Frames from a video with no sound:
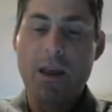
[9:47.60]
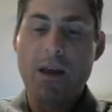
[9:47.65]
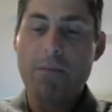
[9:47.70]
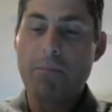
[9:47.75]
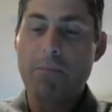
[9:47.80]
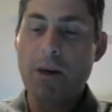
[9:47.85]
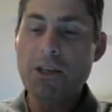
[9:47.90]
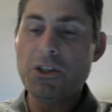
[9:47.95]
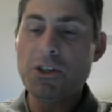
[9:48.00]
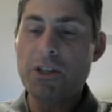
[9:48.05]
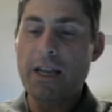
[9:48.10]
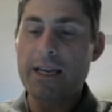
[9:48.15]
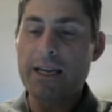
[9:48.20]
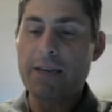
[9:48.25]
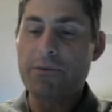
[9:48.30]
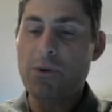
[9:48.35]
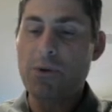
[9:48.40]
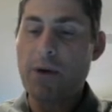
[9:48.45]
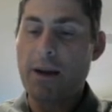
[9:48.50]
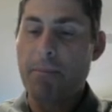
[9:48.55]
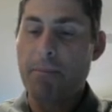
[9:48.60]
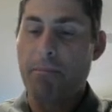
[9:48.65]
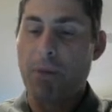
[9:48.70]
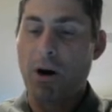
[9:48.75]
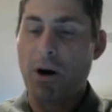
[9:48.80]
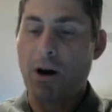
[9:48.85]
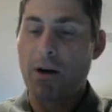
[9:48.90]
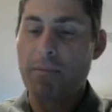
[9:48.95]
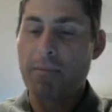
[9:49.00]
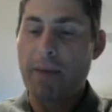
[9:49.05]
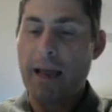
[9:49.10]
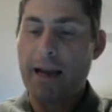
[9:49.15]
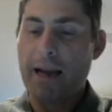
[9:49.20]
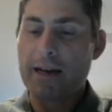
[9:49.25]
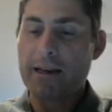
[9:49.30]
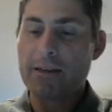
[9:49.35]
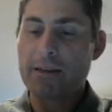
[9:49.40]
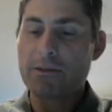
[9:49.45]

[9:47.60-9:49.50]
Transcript: Much like if you had a bar magnet.